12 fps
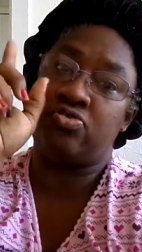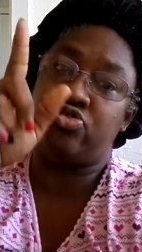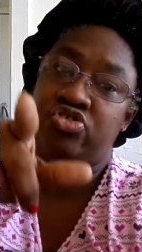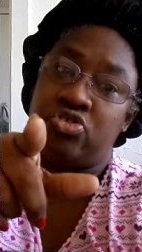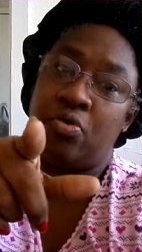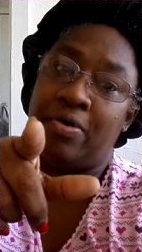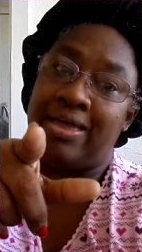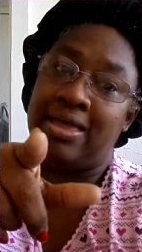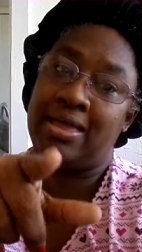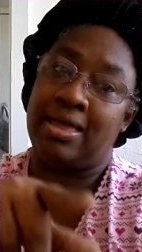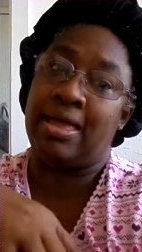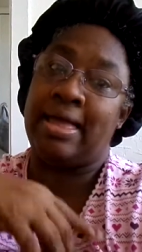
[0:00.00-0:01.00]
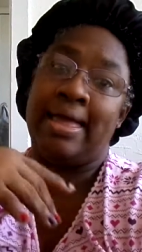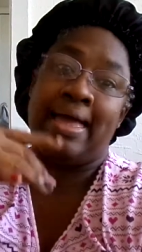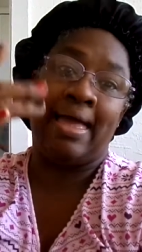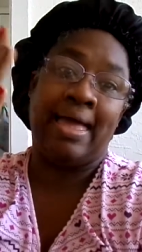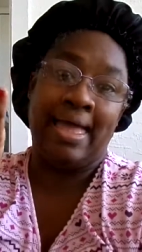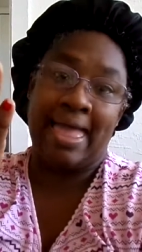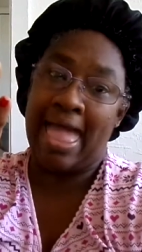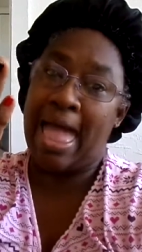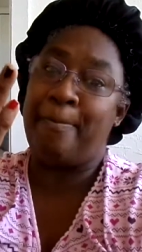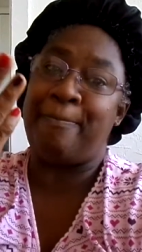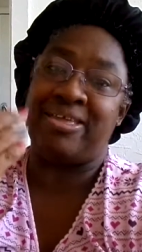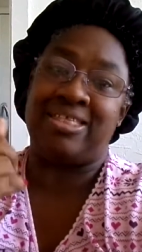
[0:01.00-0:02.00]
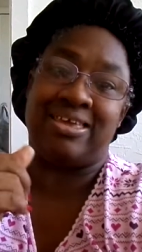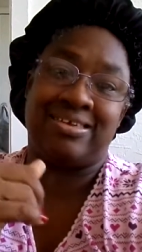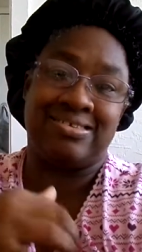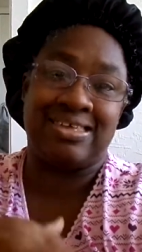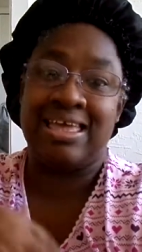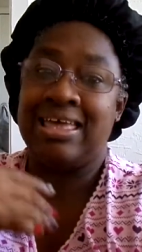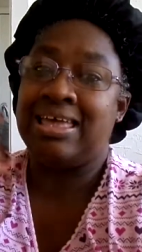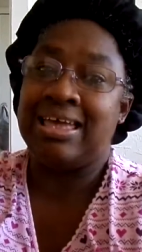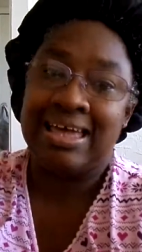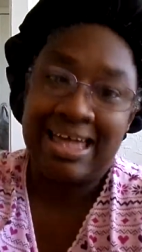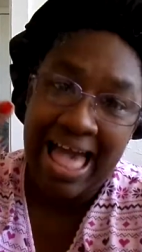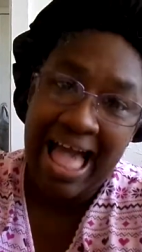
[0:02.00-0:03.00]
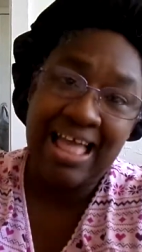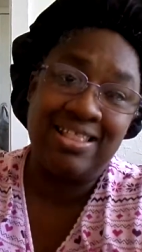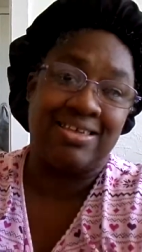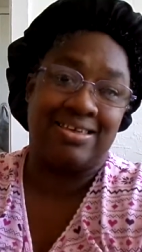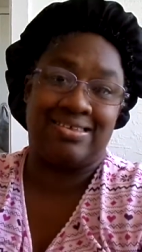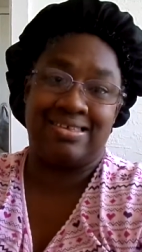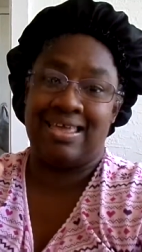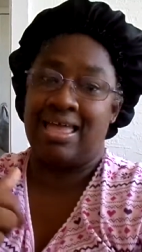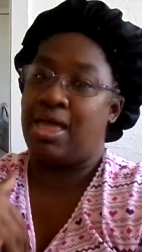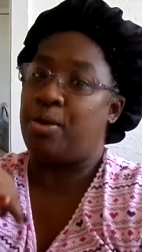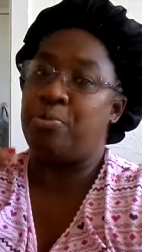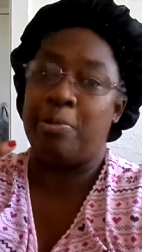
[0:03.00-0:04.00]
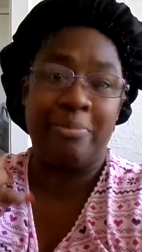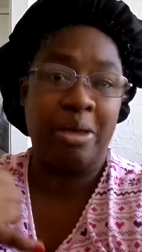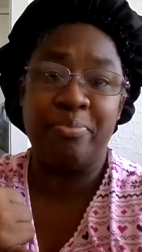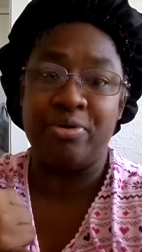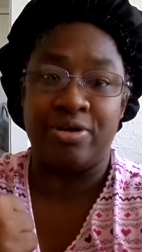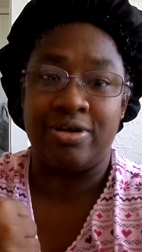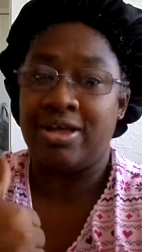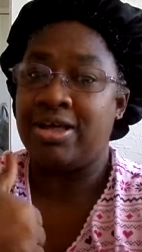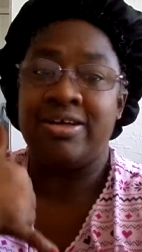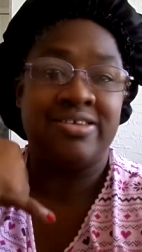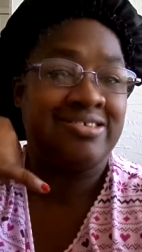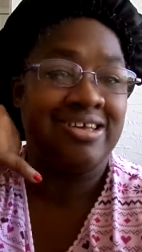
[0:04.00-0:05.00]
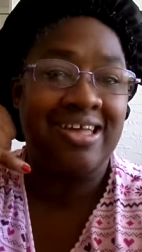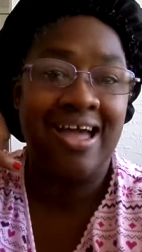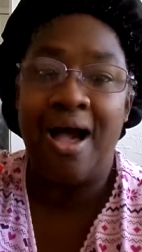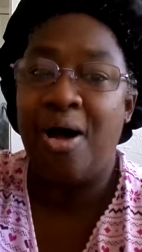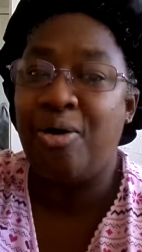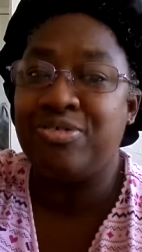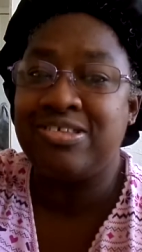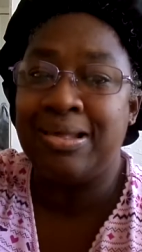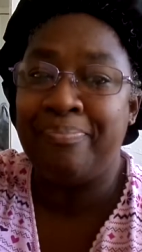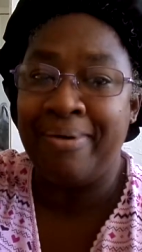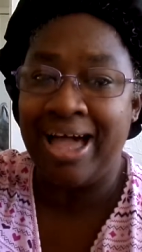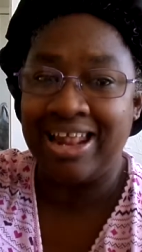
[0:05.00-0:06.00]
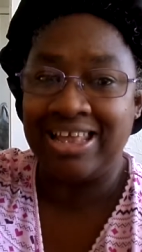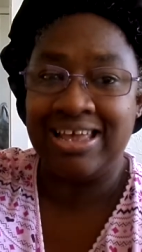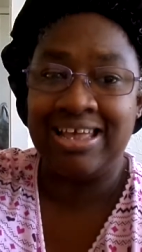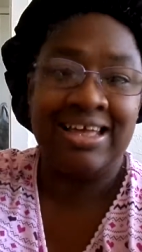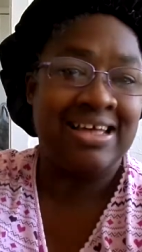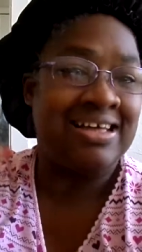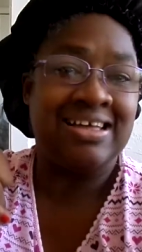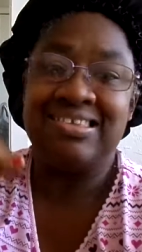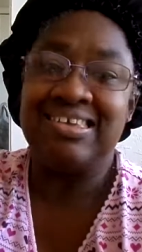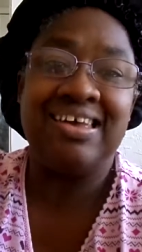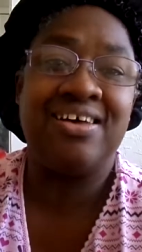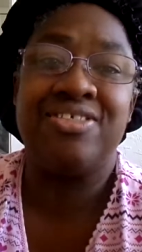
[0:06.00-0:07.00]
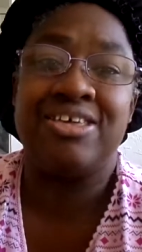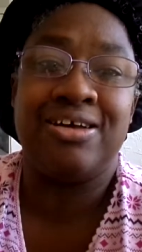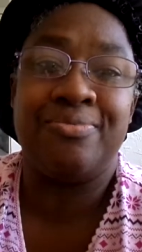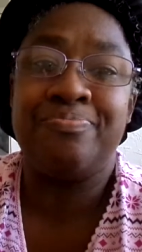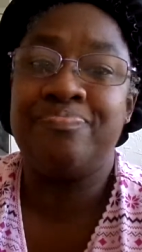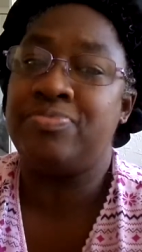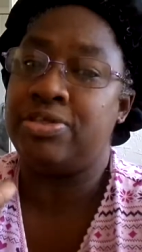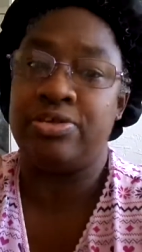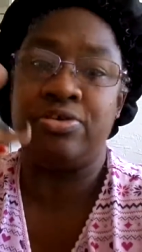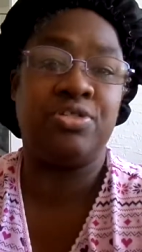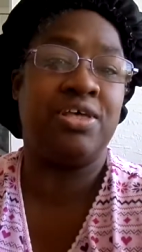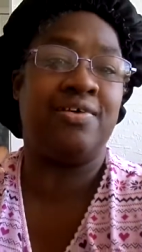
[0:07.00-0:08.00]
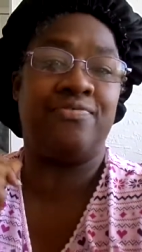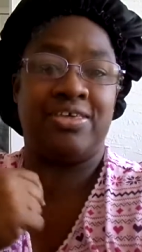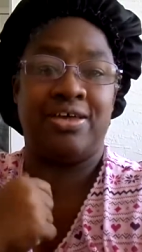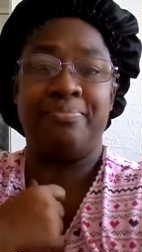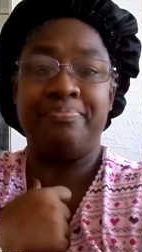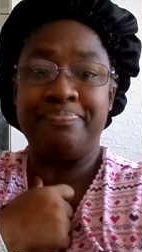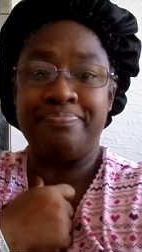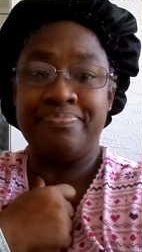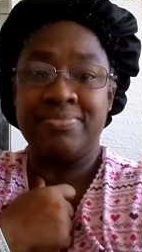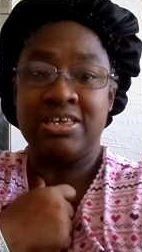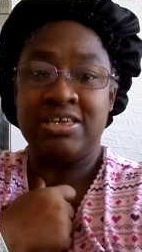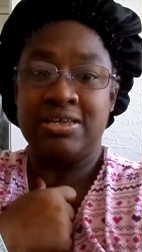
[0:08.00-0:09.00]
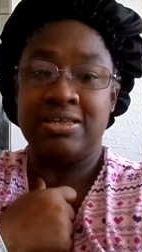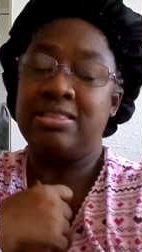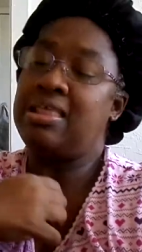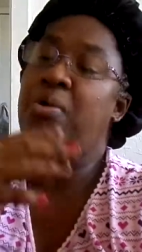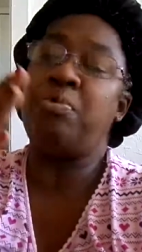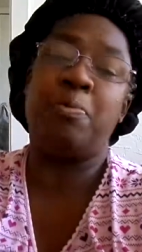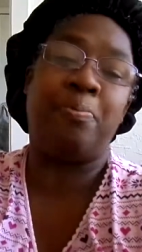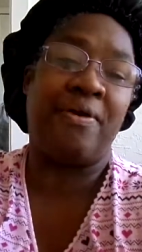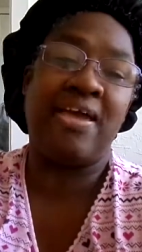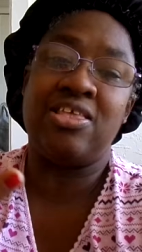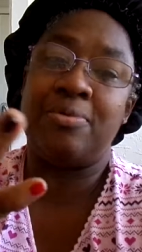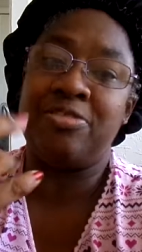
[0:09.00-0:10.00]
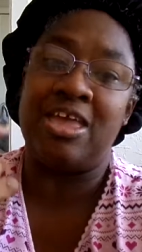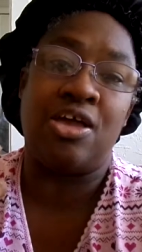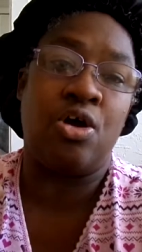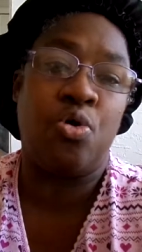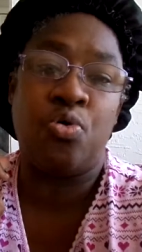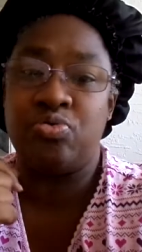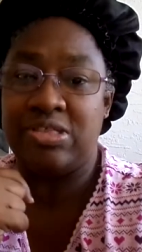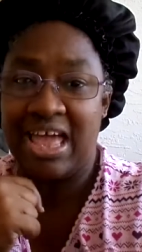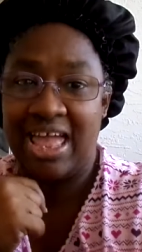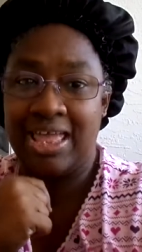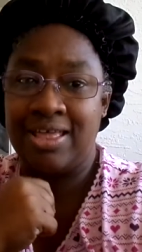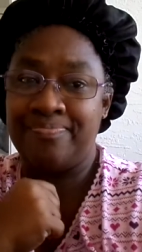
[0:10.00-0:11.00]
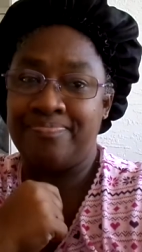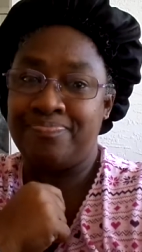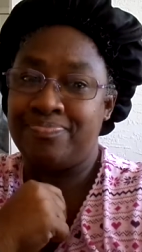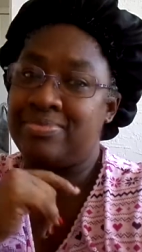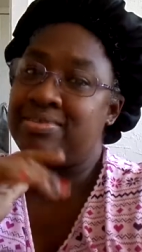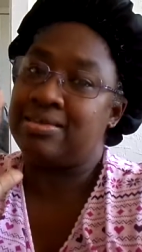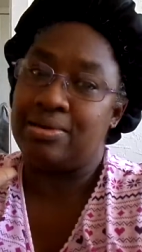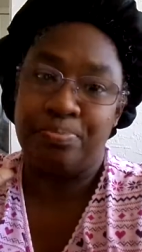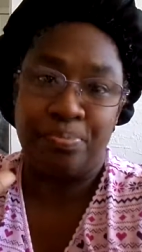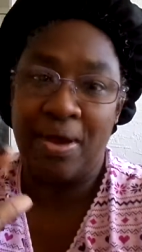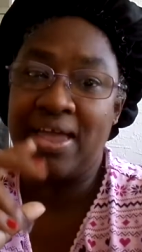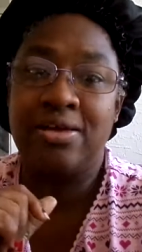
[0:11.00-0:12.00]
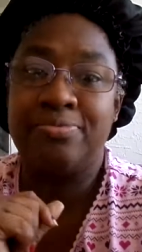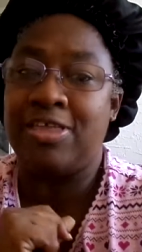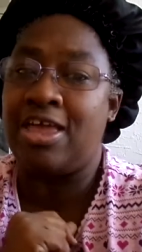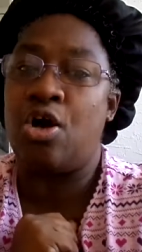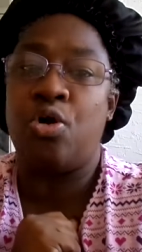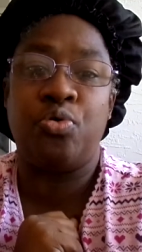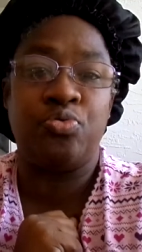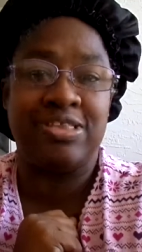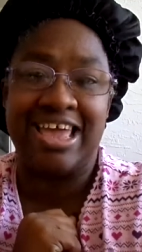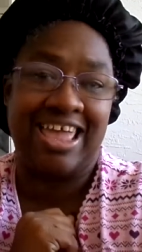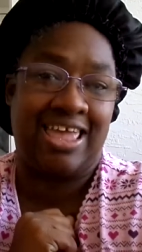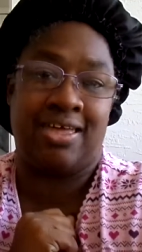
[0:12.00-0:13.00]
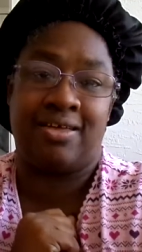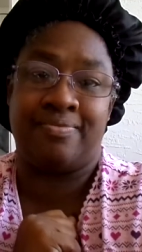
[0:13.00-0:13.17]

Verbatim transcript: joy, and happiness, kindness. Mm. And mm-hmm. remember to call somebody, tell them you love them. Amen. That would brighten up their whole day. Brighten up their whole day.